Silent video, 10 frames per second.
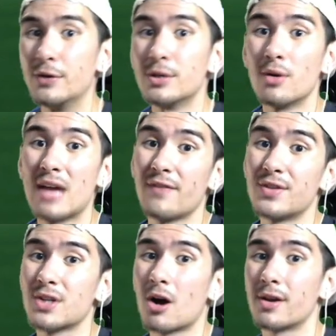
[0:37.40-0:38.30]
you don't have
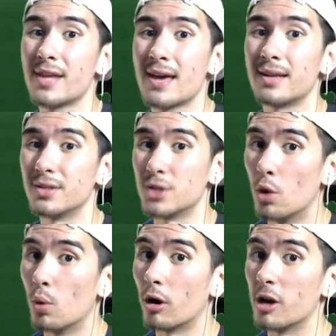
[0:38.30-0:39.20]
this card yet,
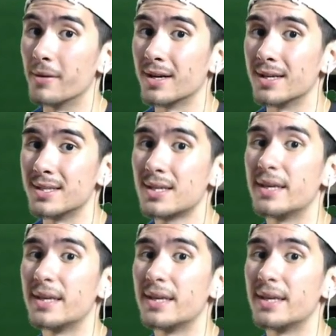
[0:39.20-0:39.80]
don't worry because